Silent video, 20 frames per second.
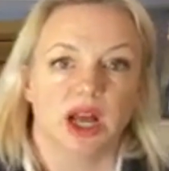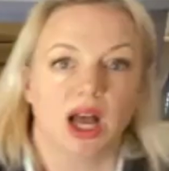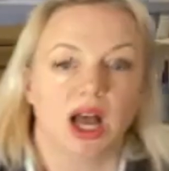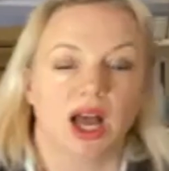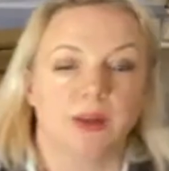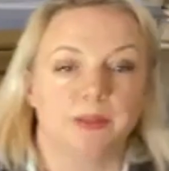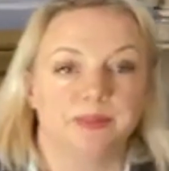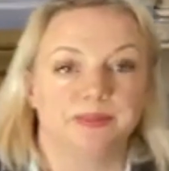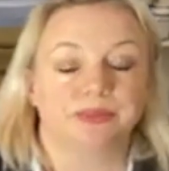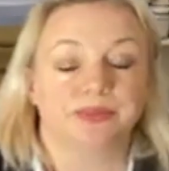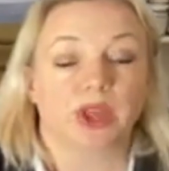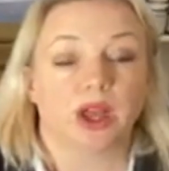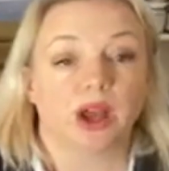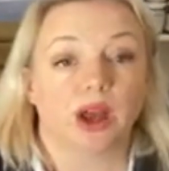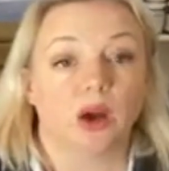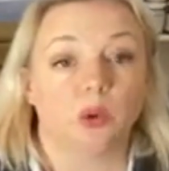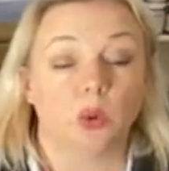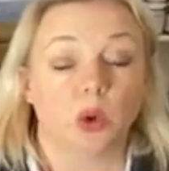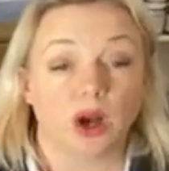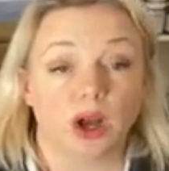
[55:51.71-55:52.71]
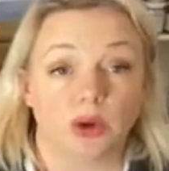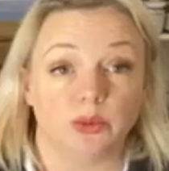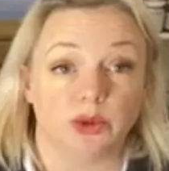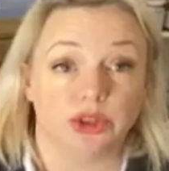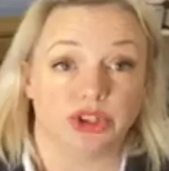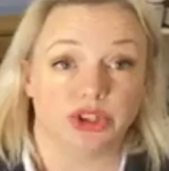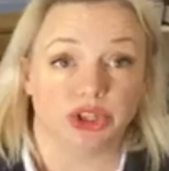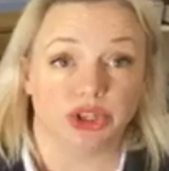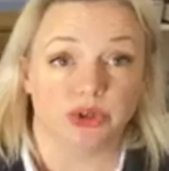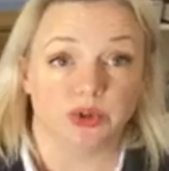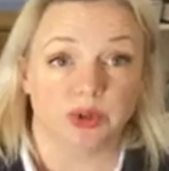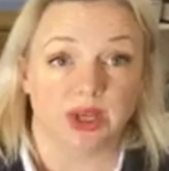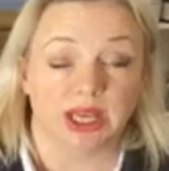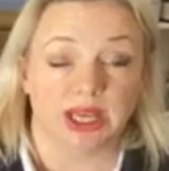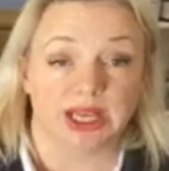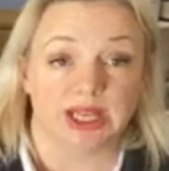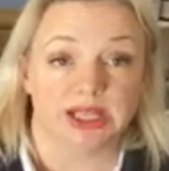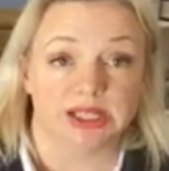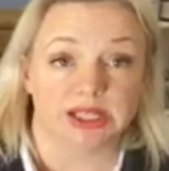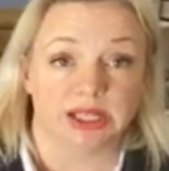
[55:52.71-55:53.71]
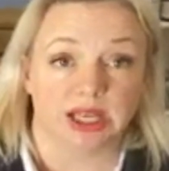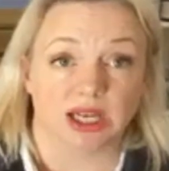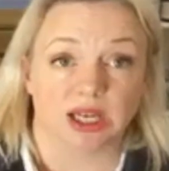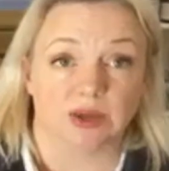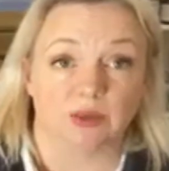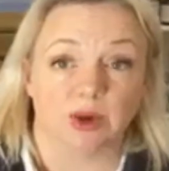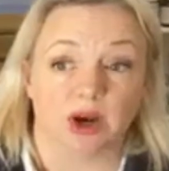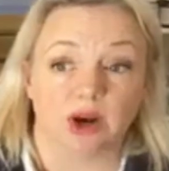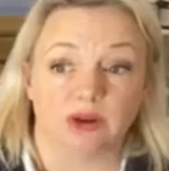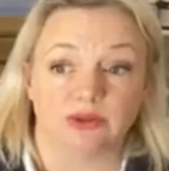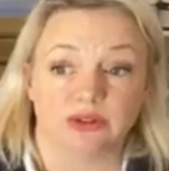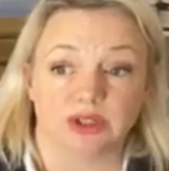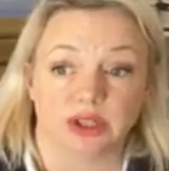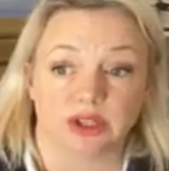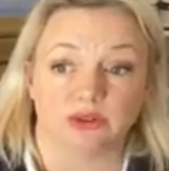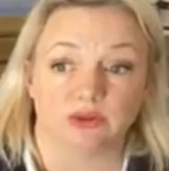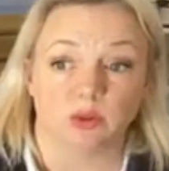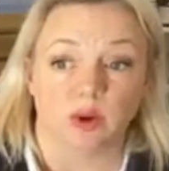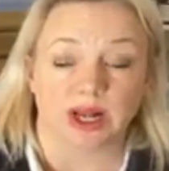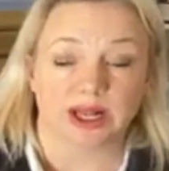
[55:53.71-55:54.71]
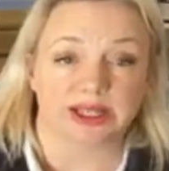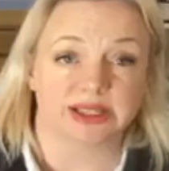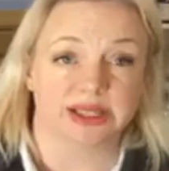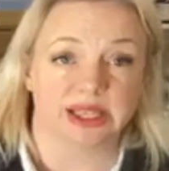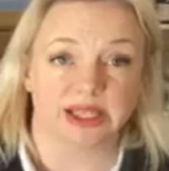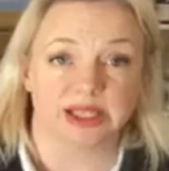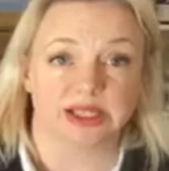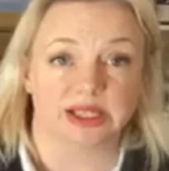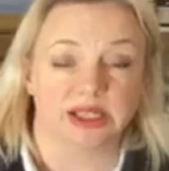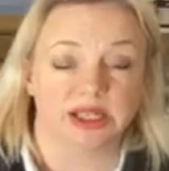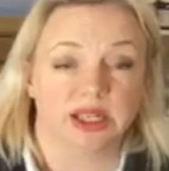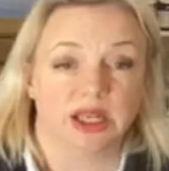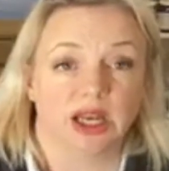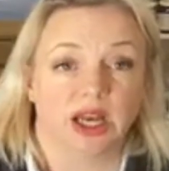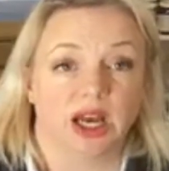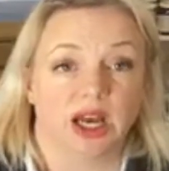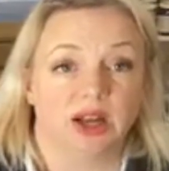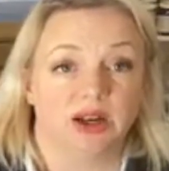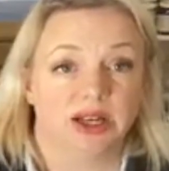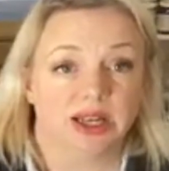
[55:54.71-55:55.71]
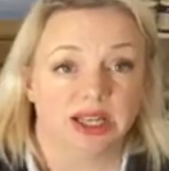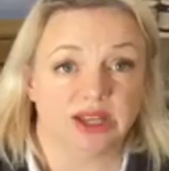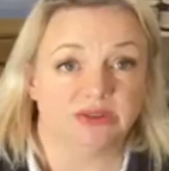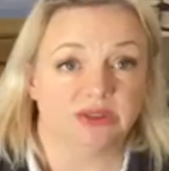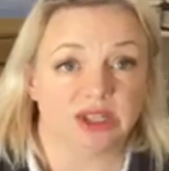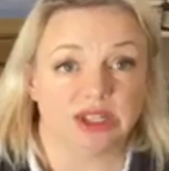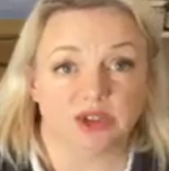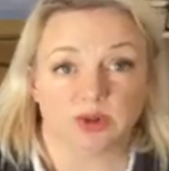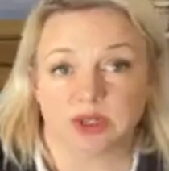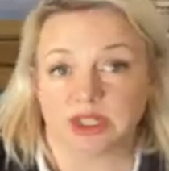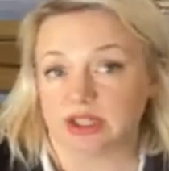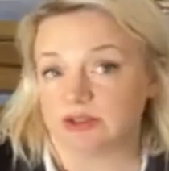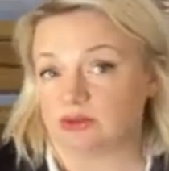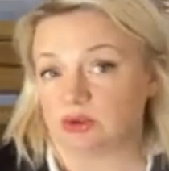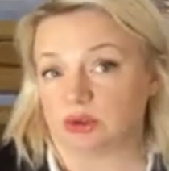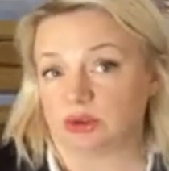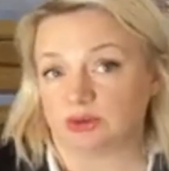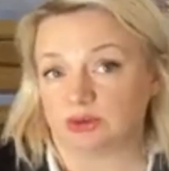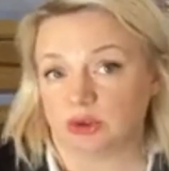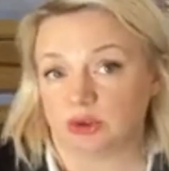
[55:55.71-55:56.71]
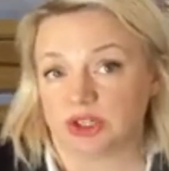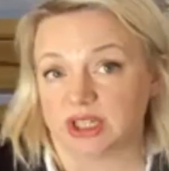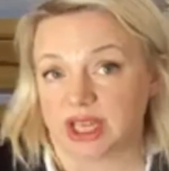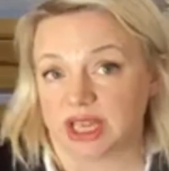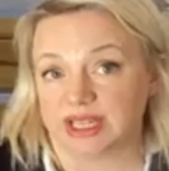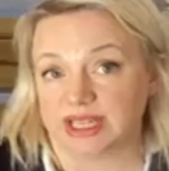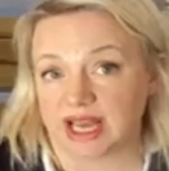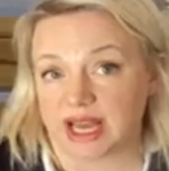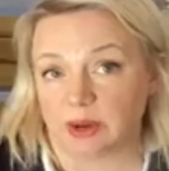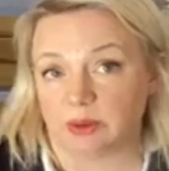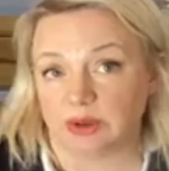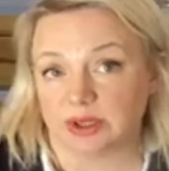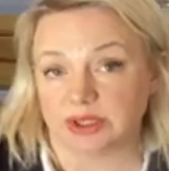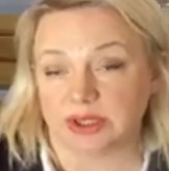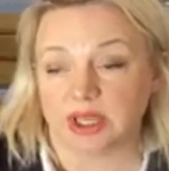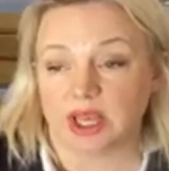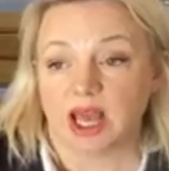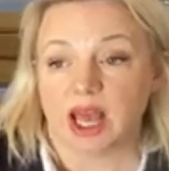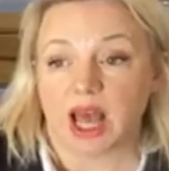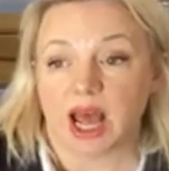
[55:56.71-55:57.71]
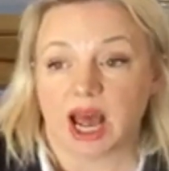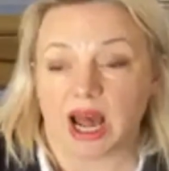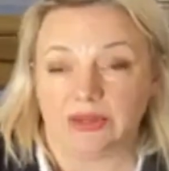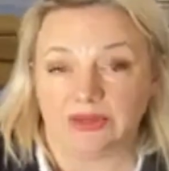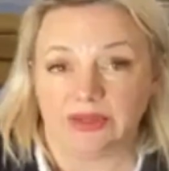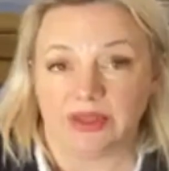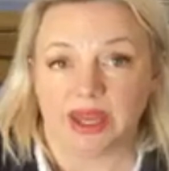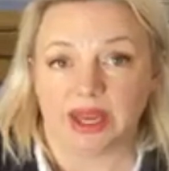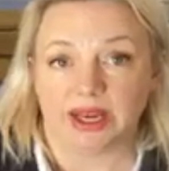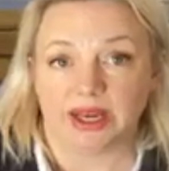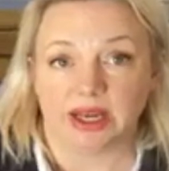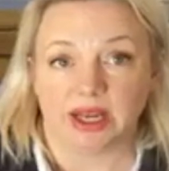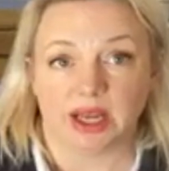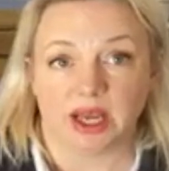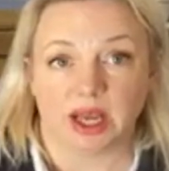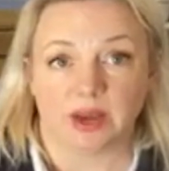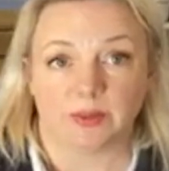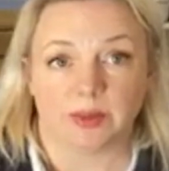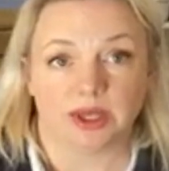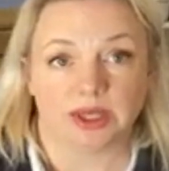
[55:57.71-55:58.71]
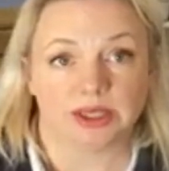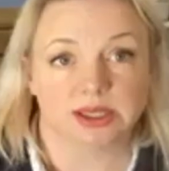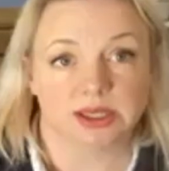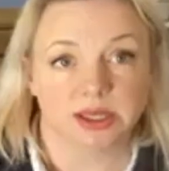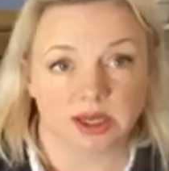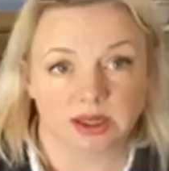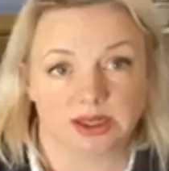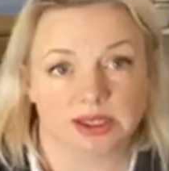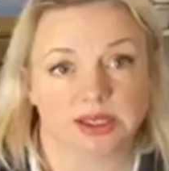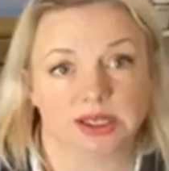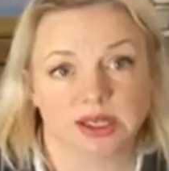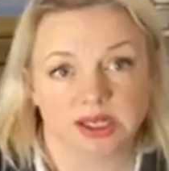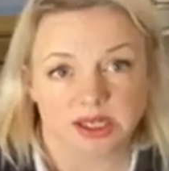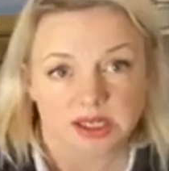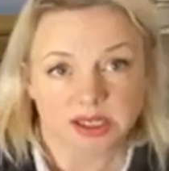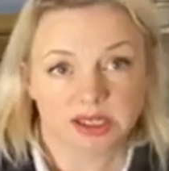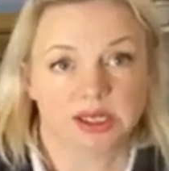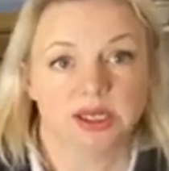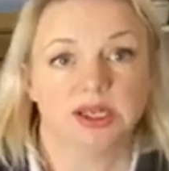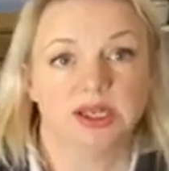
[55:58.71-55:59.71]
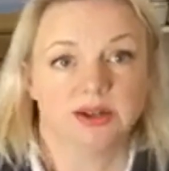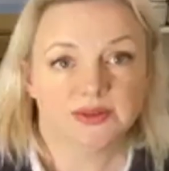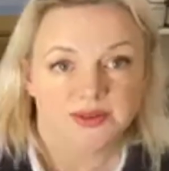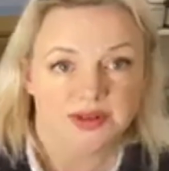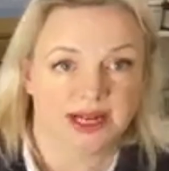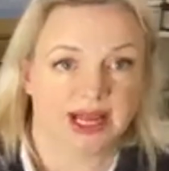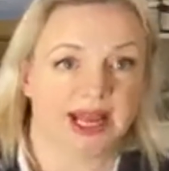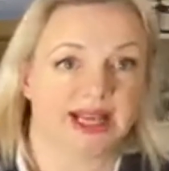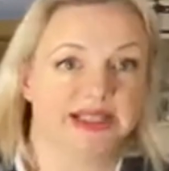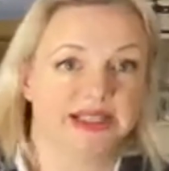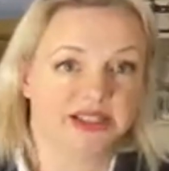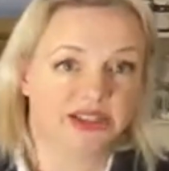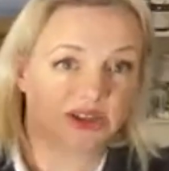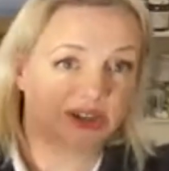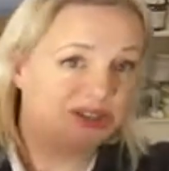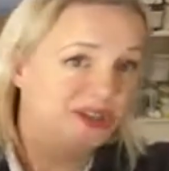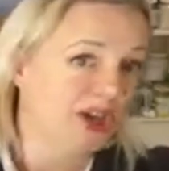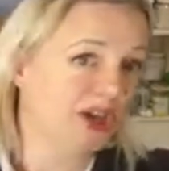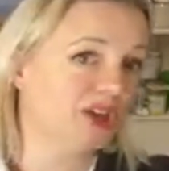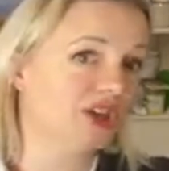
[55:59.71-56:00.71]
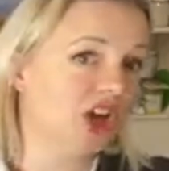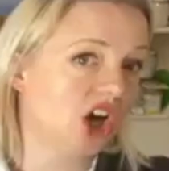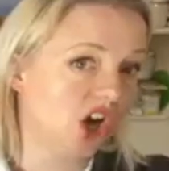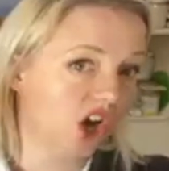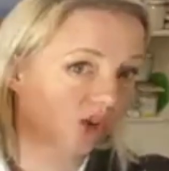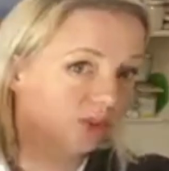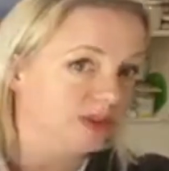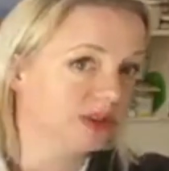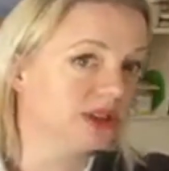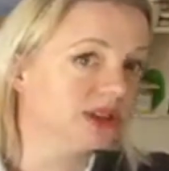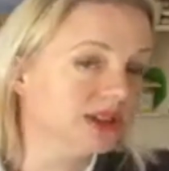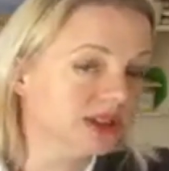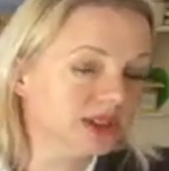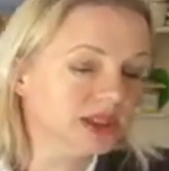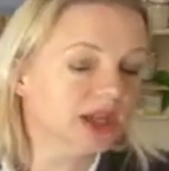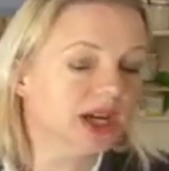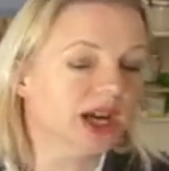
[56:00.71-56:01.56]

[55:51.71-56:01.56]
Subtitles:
What I would do is, after you've waxed it, leave it 24 or 48 hours, and then it's time to really exercise those arms.